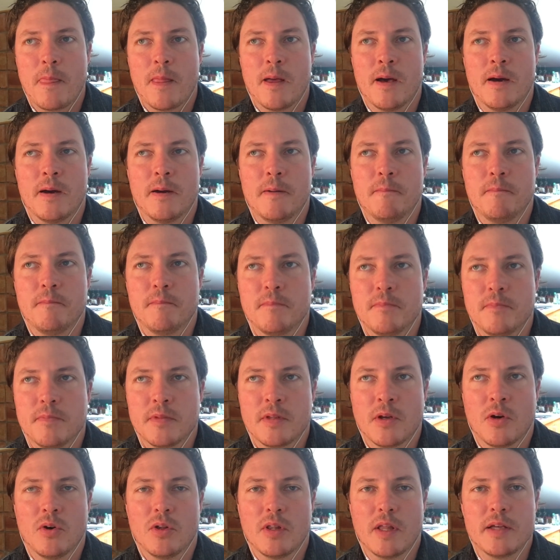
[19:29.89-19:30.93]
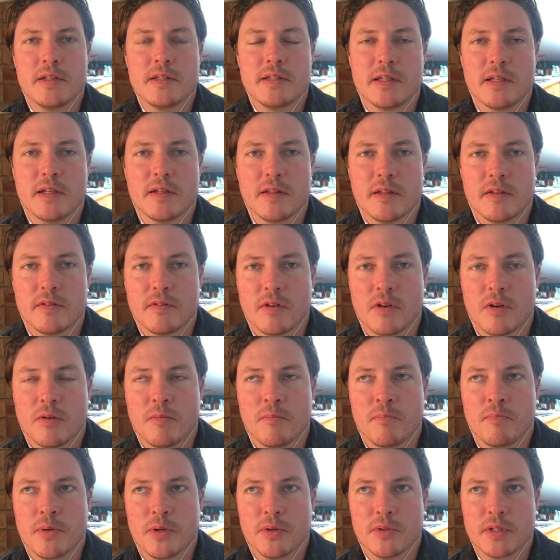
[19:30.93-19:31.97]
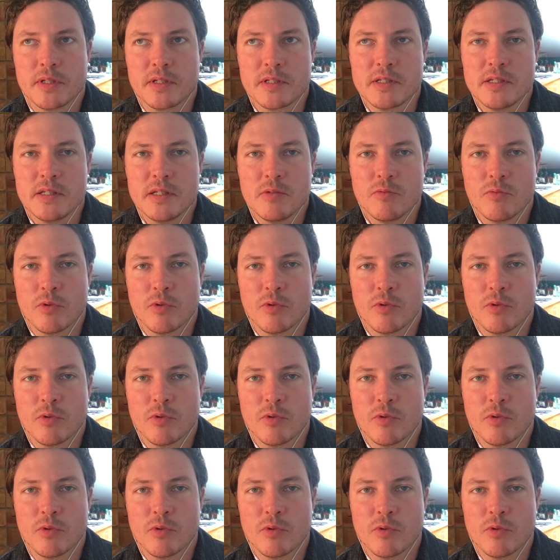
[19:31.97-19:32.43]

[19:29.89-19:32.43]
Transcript: The whole idea that buildings